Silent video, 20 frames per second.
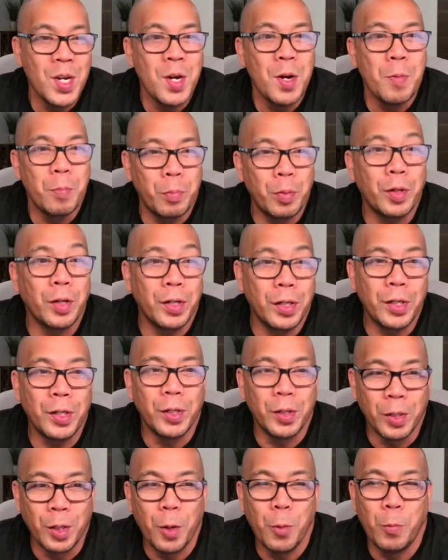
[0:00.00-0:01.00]
prettier
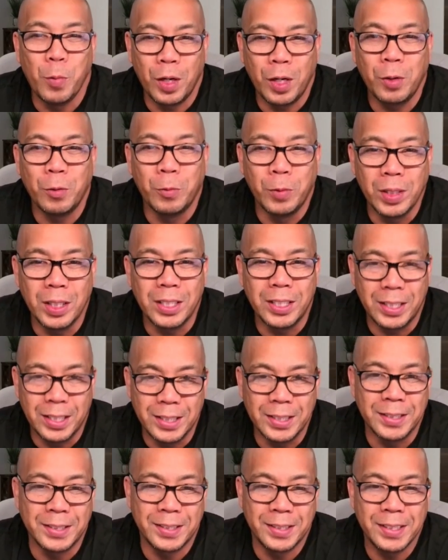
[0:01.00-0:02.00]
than what it really
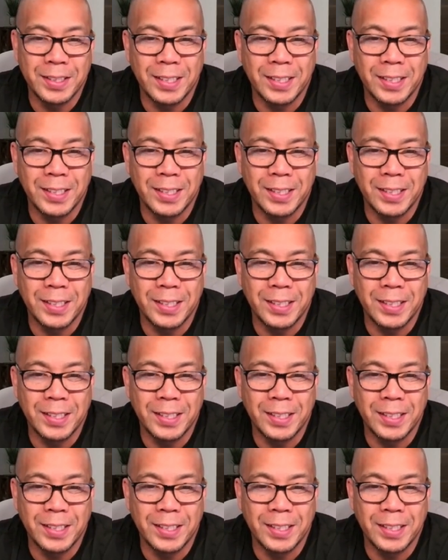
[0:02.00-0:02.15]
is,